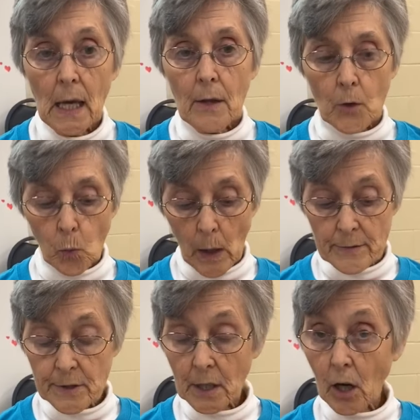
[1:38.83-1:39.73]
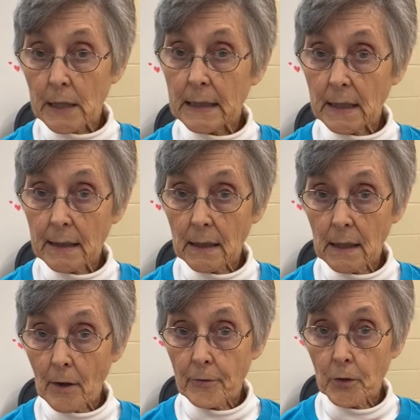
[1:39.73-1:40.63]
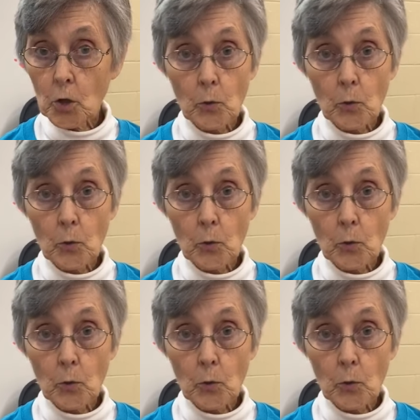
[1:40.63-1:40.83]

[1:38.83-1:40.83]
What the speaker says: The ones that aren't getting enough food,